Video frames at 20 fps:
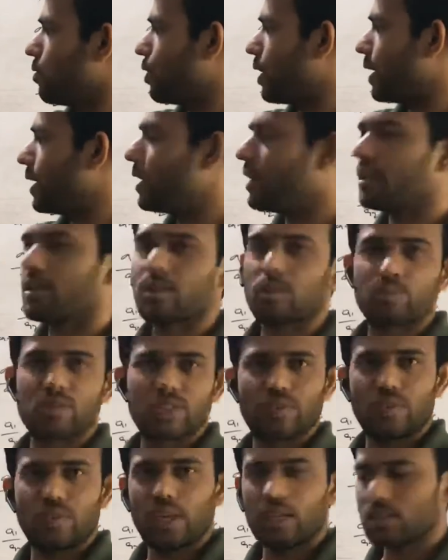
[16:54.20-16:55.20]
y in terms
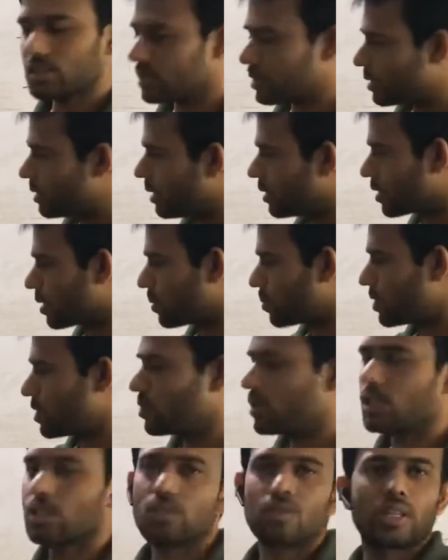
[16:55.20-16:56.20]
of x and
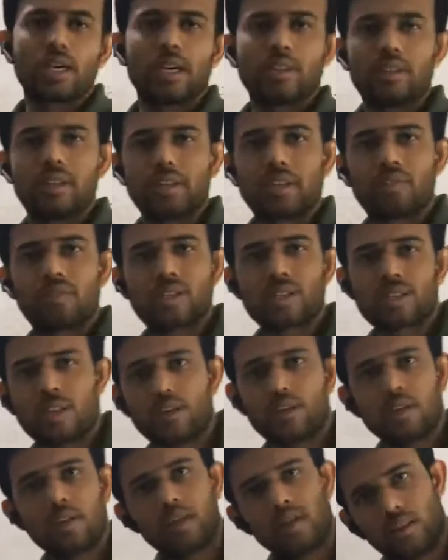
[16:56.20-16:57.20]
substitute into the other equation.
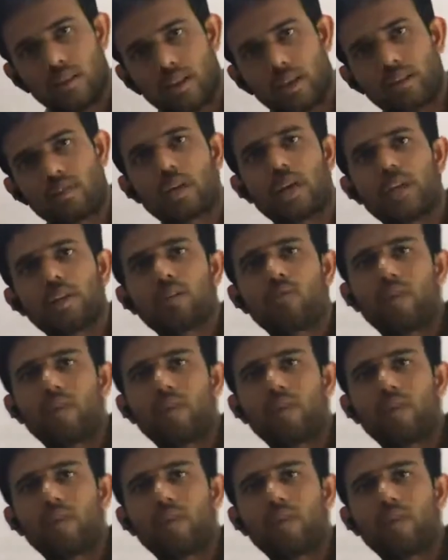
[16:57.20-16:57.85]
Then you get the